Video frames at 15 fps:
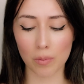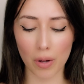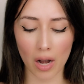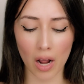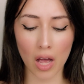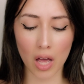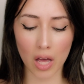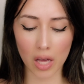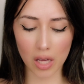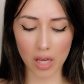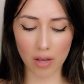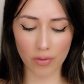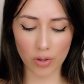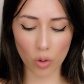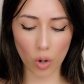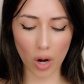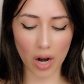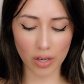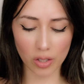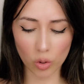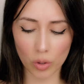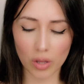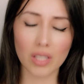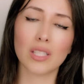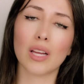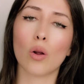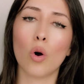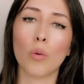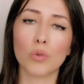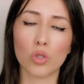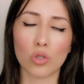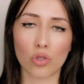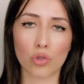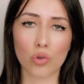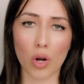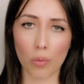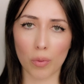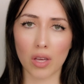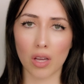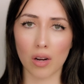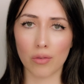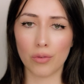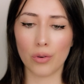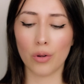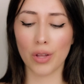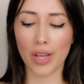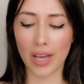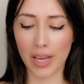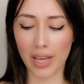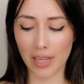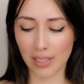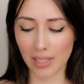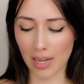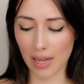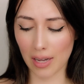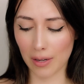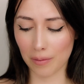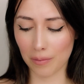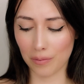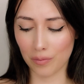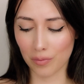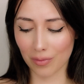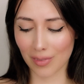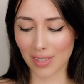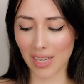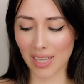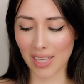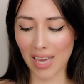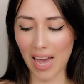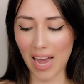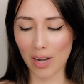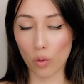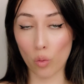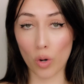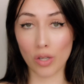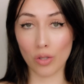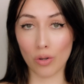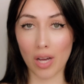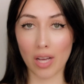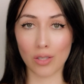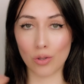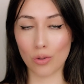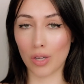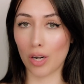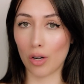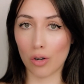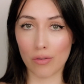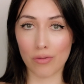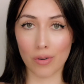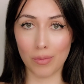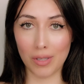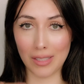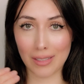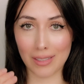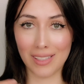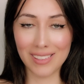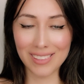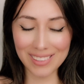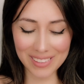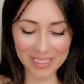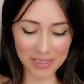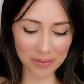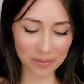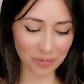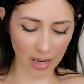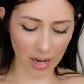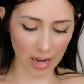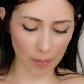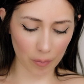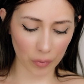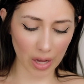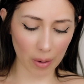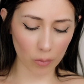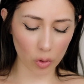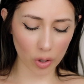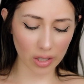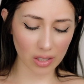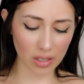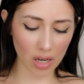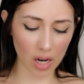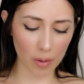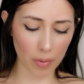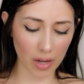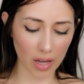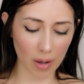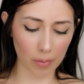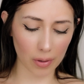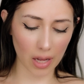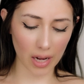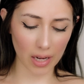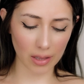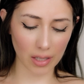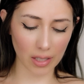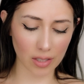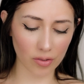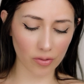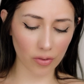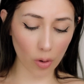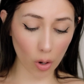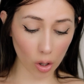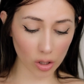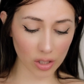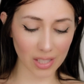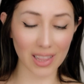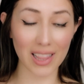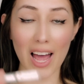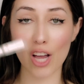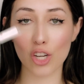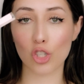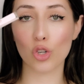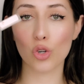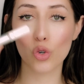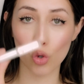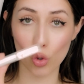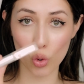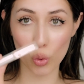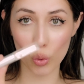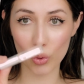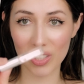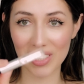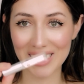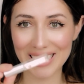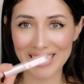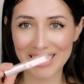But if you are doing this at home, just try to be careful, and yeah, I don't want you guys to get hurt from these. I'm gonna start by applying this false lash glue.